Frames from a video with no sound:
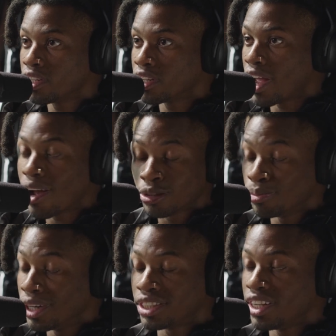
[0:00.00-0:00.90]
Like I was
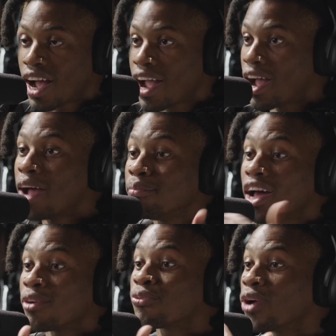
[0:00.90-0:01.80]
musty. I'm
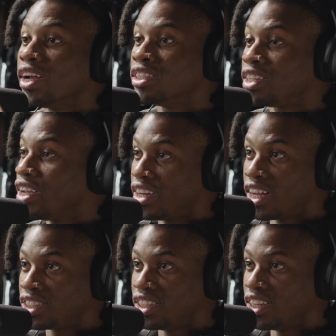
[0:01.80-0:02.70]
not afraid to tell you
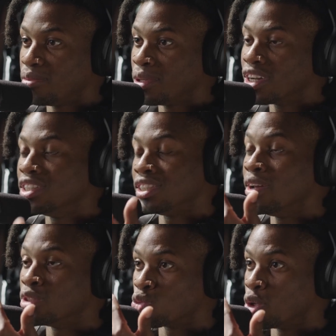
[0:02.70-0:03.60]
that shit because
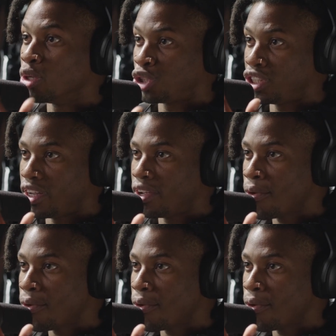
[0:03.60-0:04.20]
it was real shit.